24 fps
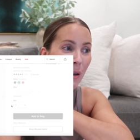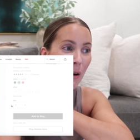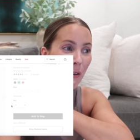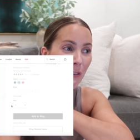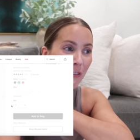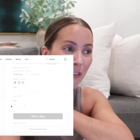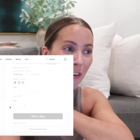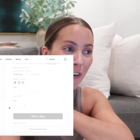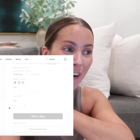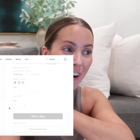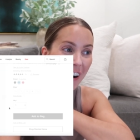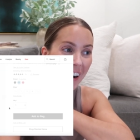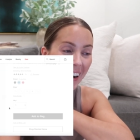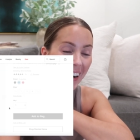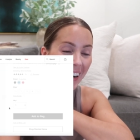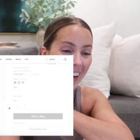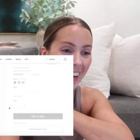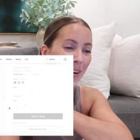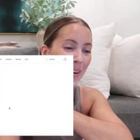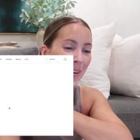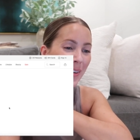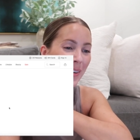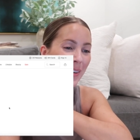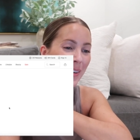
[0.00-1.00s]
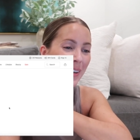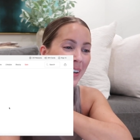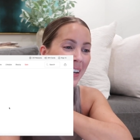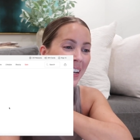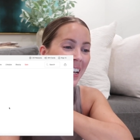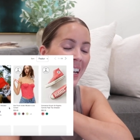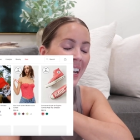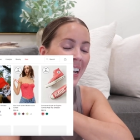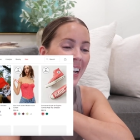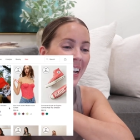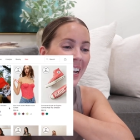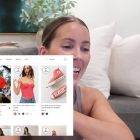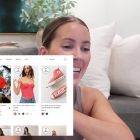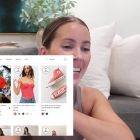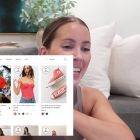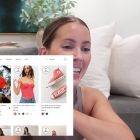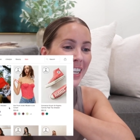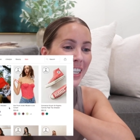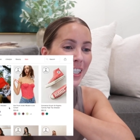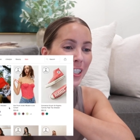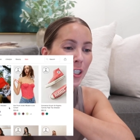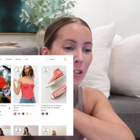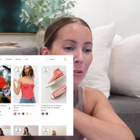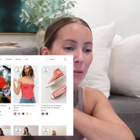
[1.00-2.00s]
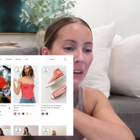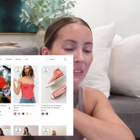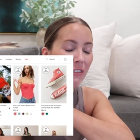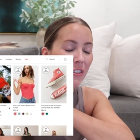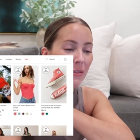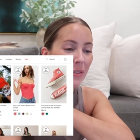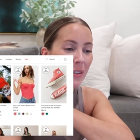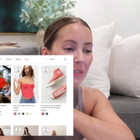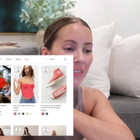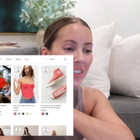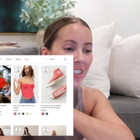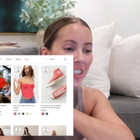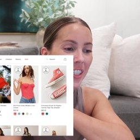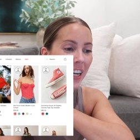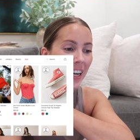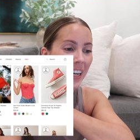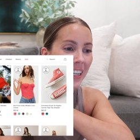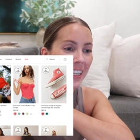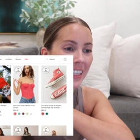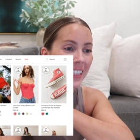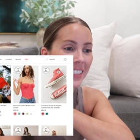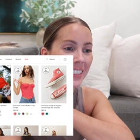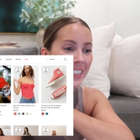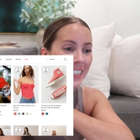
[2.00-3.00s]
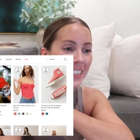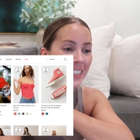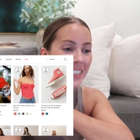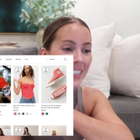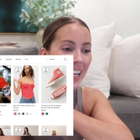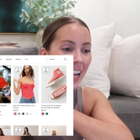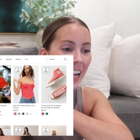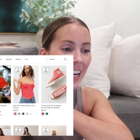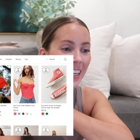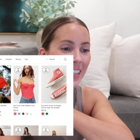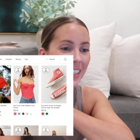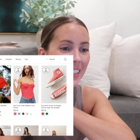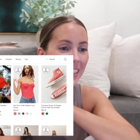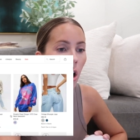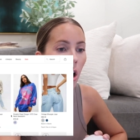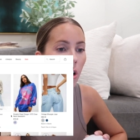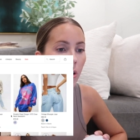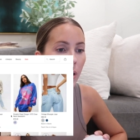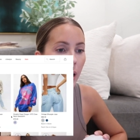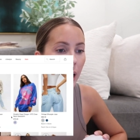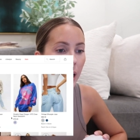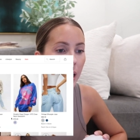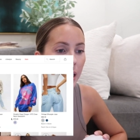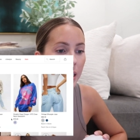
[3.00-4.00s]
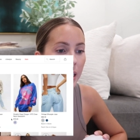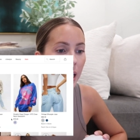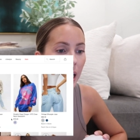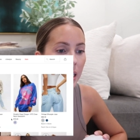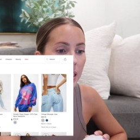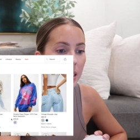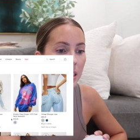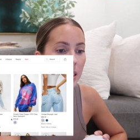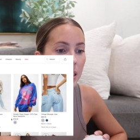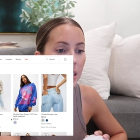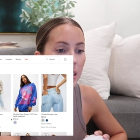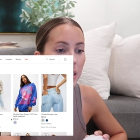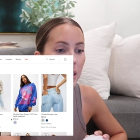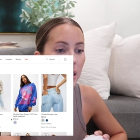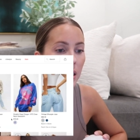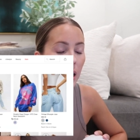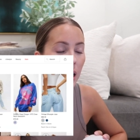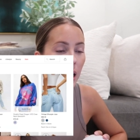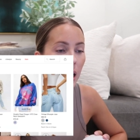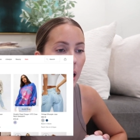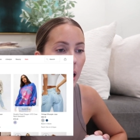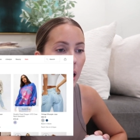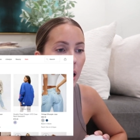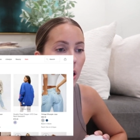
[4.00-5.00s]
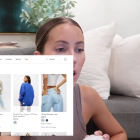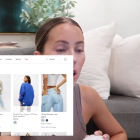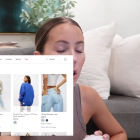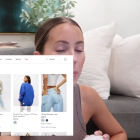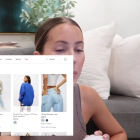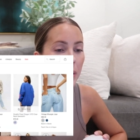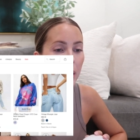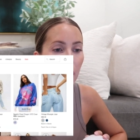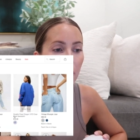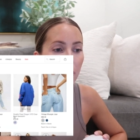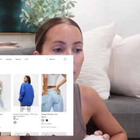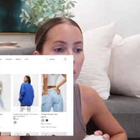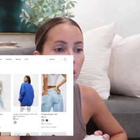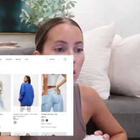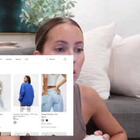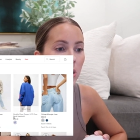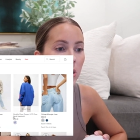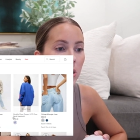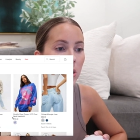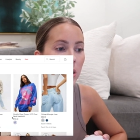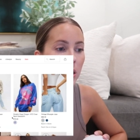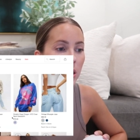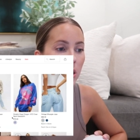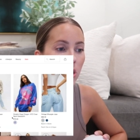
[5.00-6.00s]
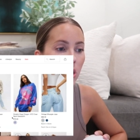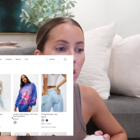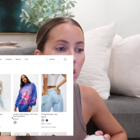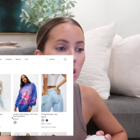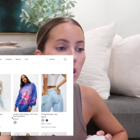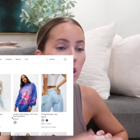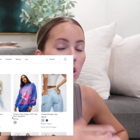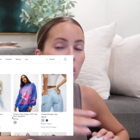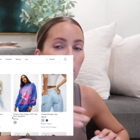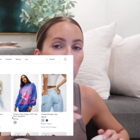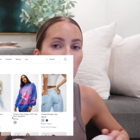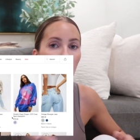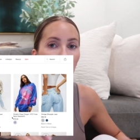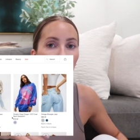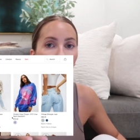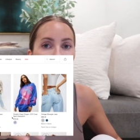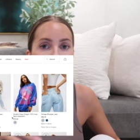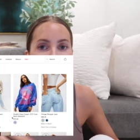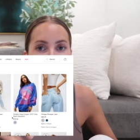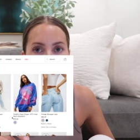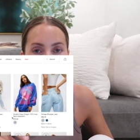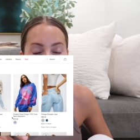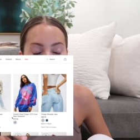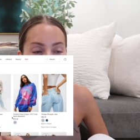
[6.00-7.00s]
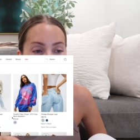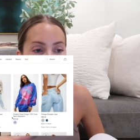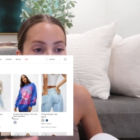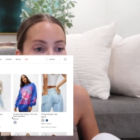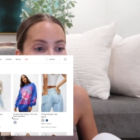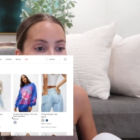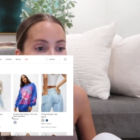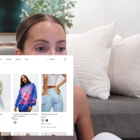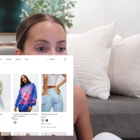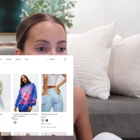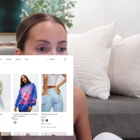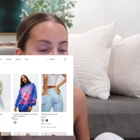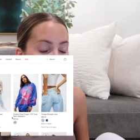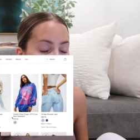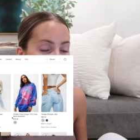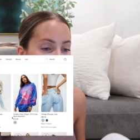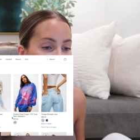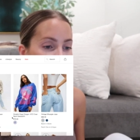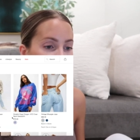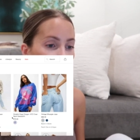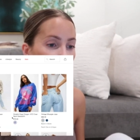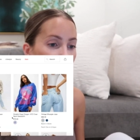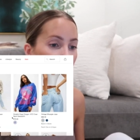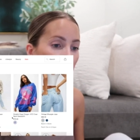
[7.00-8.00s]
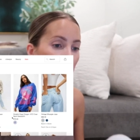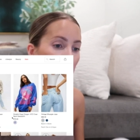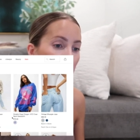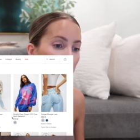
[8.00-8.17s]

before. An inch away from your vagina, it's insane. Okay, yes. Uh, Urban Outfitters is just known for their graphics,